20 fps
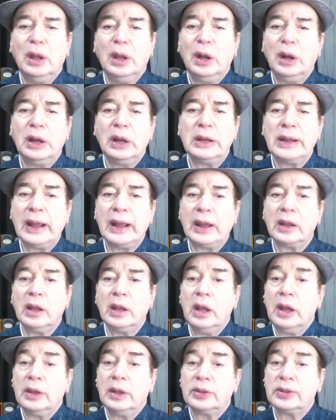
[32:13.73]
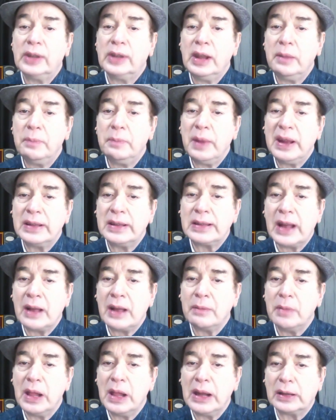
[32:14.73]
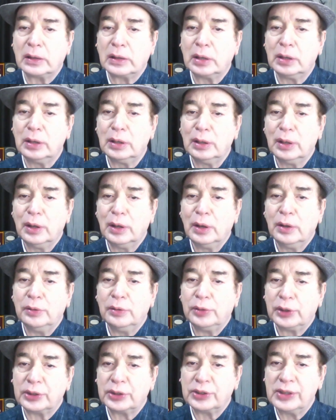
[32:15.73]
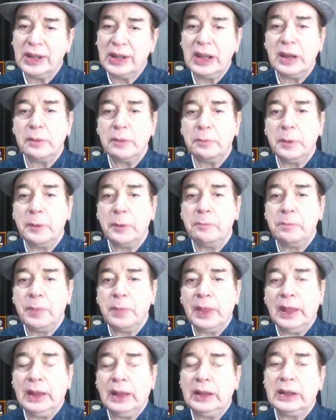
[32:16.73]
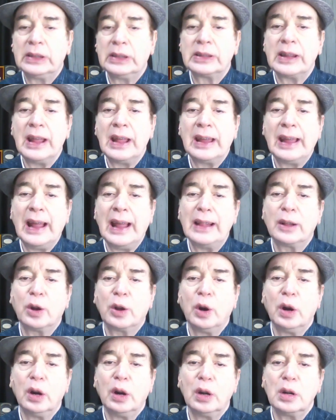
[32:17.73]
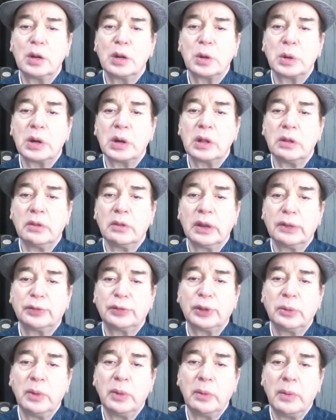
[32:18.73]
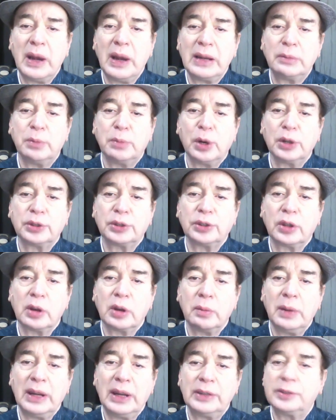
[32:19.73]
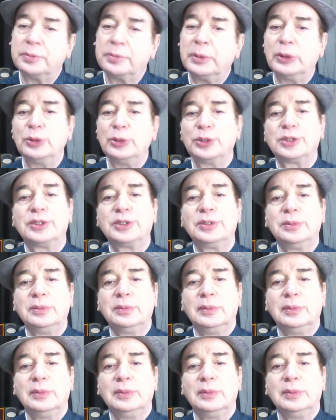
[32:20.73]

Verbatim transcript: I'll take a sleeping tablet for sleep is like alcohol to run away from a bad boss or a bad spouse.